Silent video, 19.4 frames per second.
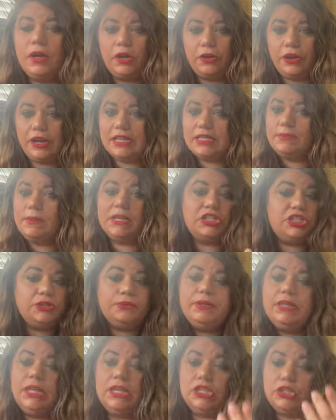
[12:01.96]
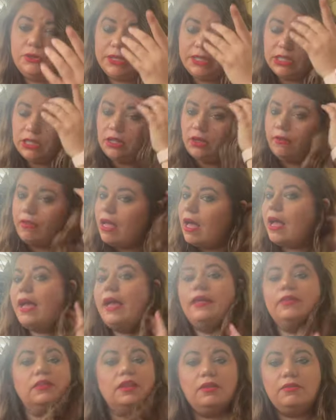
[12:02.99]
agrees because she really enjoys Lola,
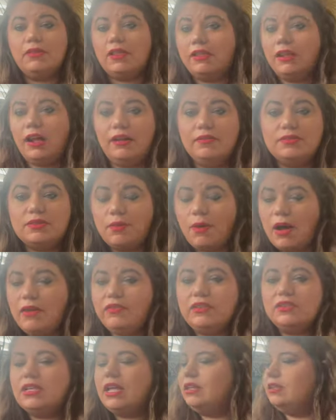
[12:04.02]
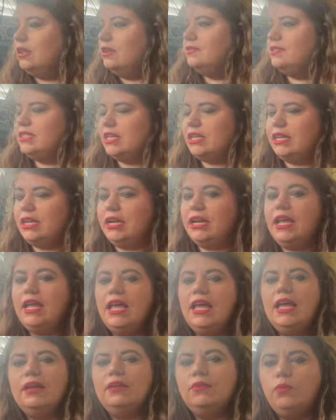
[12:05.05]
and Lola loves Waffles and loves Dylan.
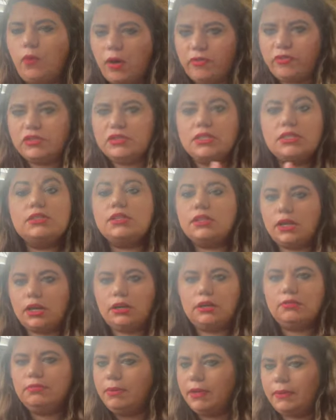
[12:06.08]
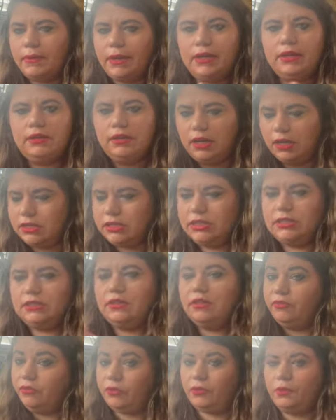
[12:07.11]
Waffles is the dog, by the way, not
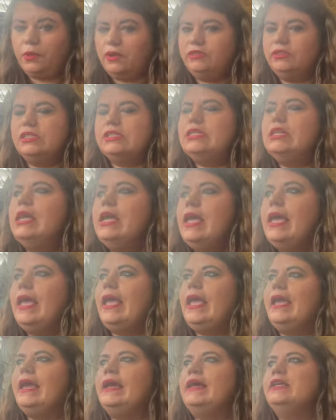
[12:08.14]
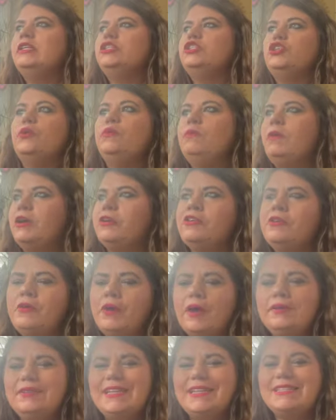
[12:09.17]
the food Waffles. And so Marlo
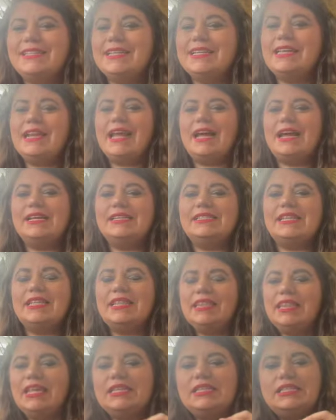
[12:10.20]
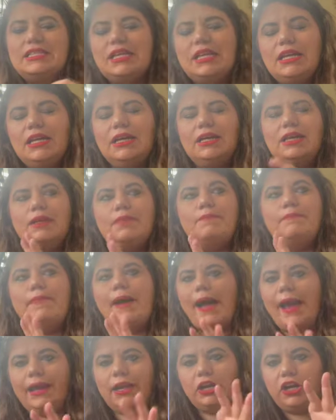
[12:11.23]
goes, and Dylan has this
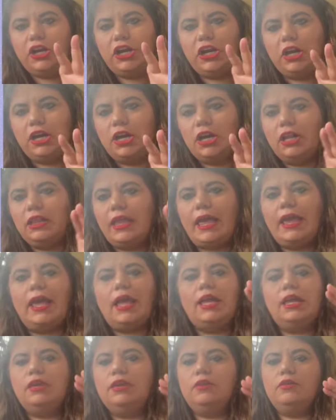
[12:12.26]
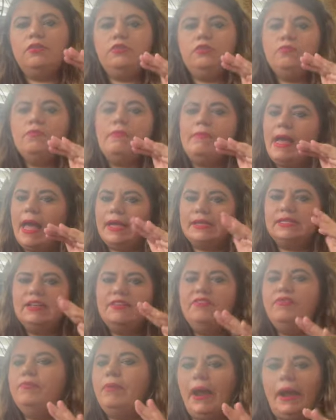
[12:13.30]
binder, like
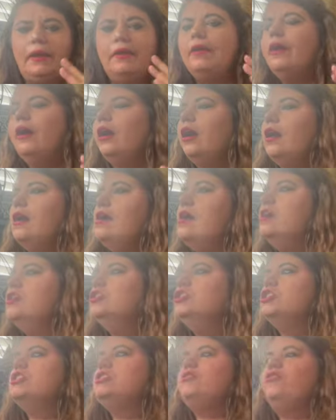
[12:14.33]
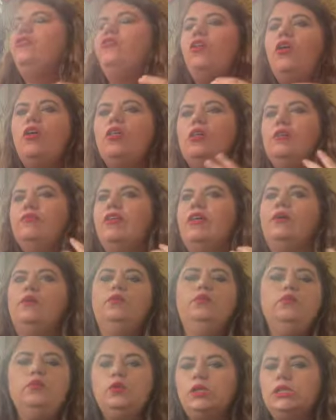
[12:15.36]
massive binder, just full of like
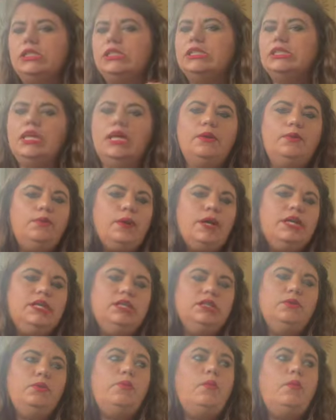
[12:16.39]
rules and what